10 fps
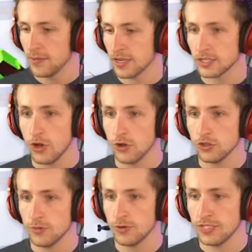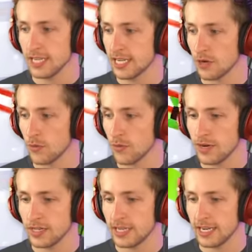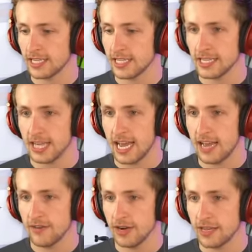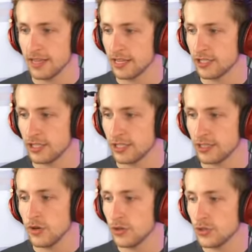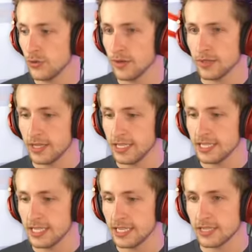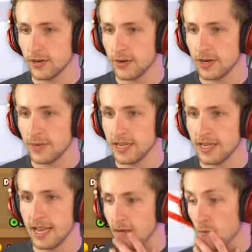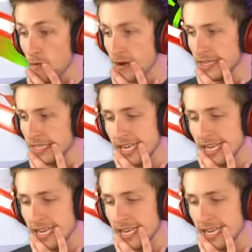Because Ultra Boosting is a really nice thing to have. And I think just doing this is going to be really